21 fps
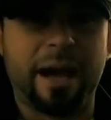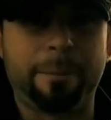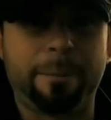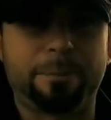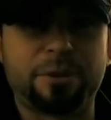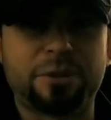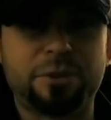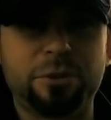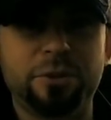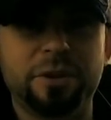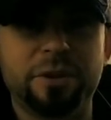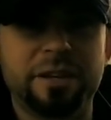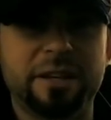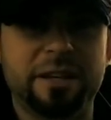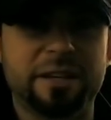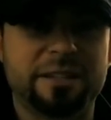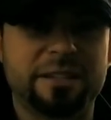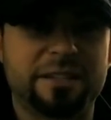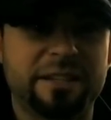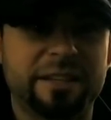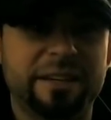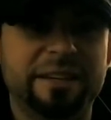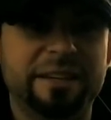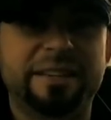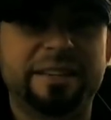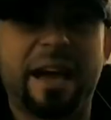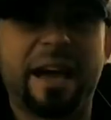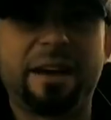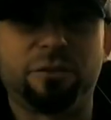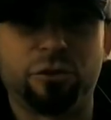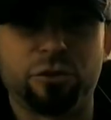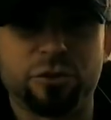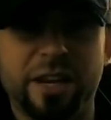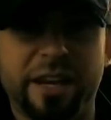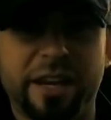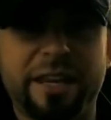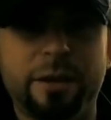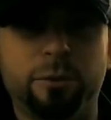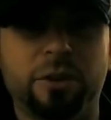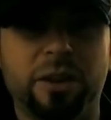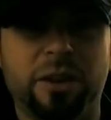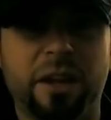opportunities and endeavors that
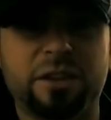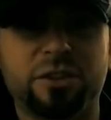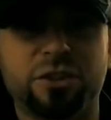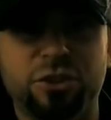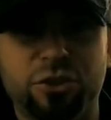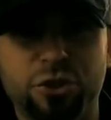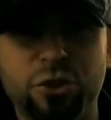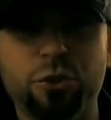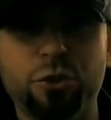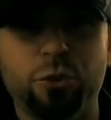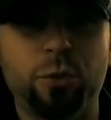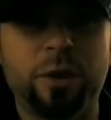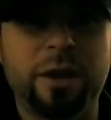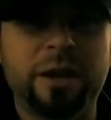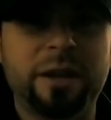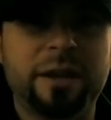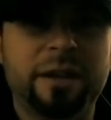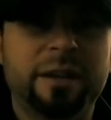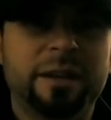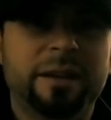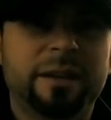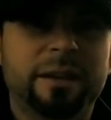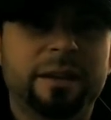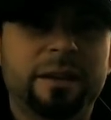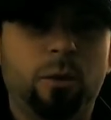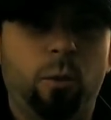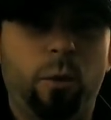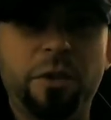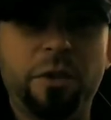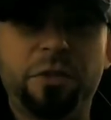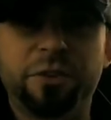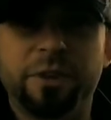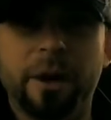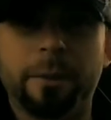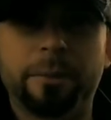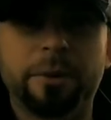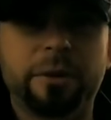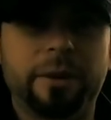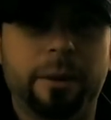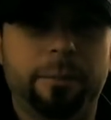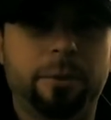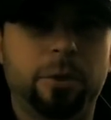he would like to do with
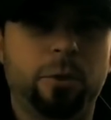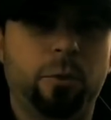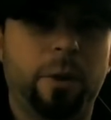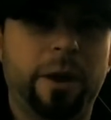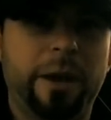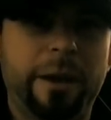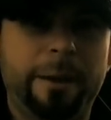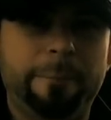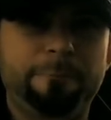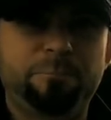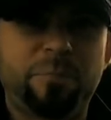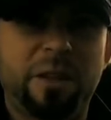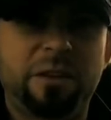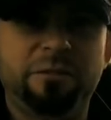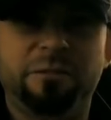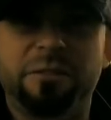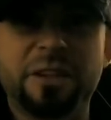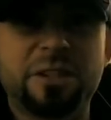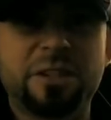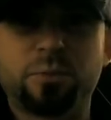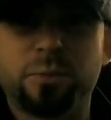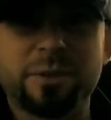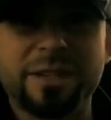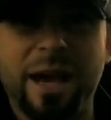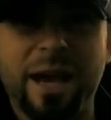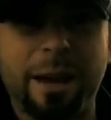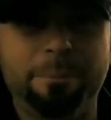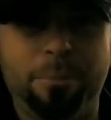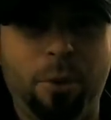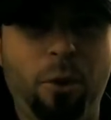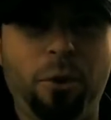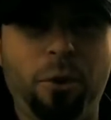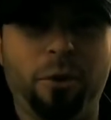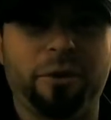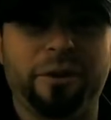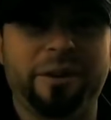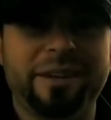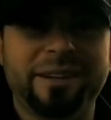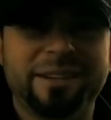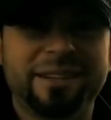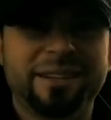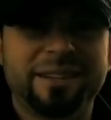WWE, and Vince was on
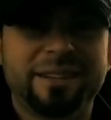board.